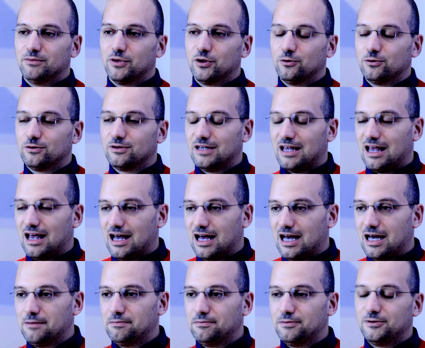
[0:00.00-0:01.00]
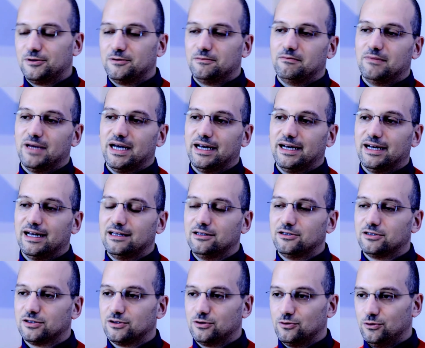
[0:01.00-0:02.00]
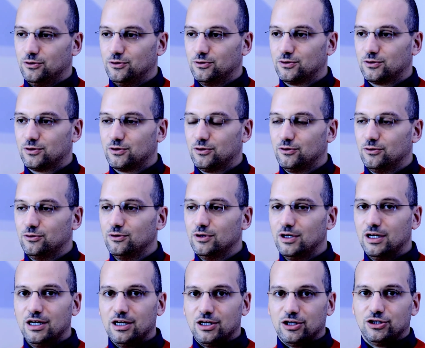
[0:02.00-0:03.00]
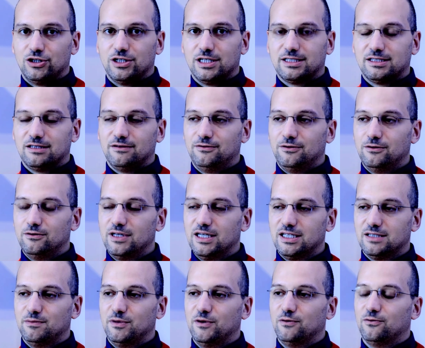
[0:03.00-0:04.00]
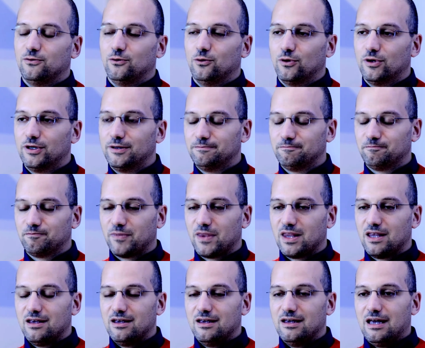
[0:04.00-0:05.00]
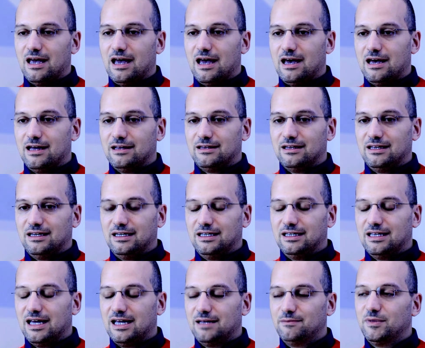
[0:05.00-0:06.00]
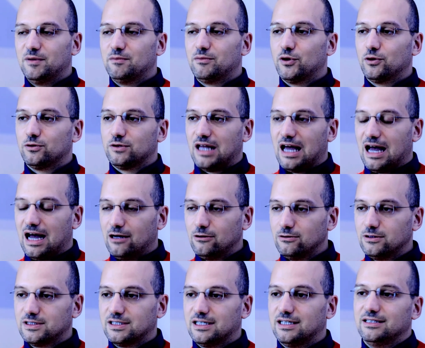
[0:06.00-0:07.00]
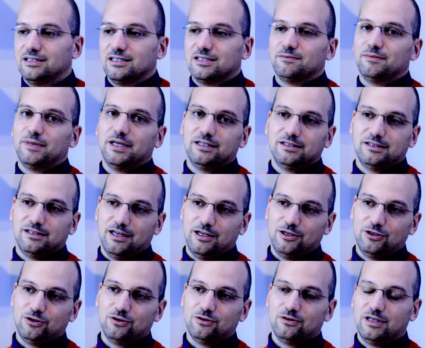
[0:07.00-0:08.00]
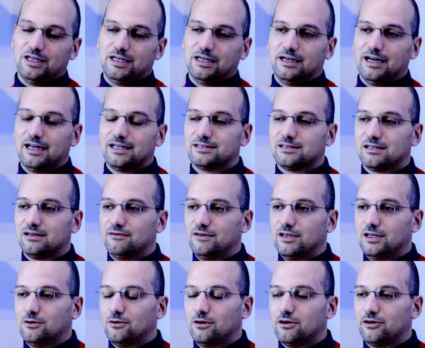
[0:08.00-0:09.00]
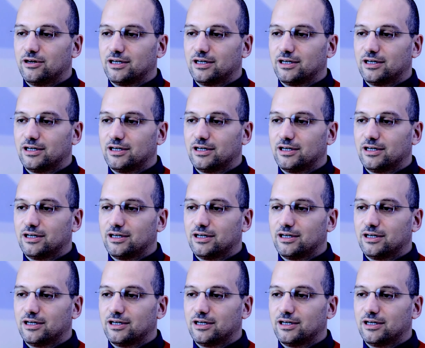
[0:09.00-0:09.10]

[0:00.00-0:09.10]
brought up by another Soyuz crew just a few days before, and it had been brought outside the space station in an extravehicular